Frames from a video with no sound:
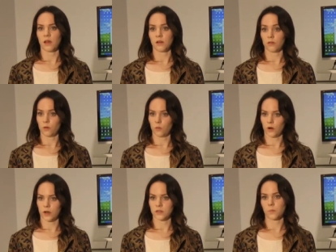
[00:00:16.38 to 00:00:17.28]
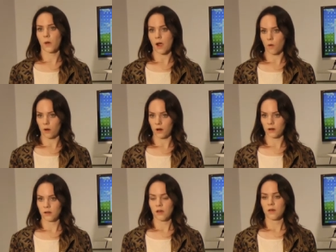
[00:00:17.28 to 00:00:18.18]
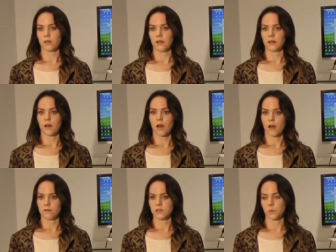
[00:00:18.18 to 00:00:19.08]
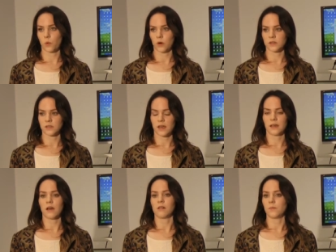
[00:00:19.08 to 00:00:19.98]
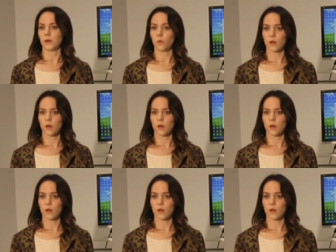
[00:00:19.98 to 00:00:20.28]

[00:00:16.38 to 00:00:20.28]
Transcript: In other words, power. Think of sports like Olympic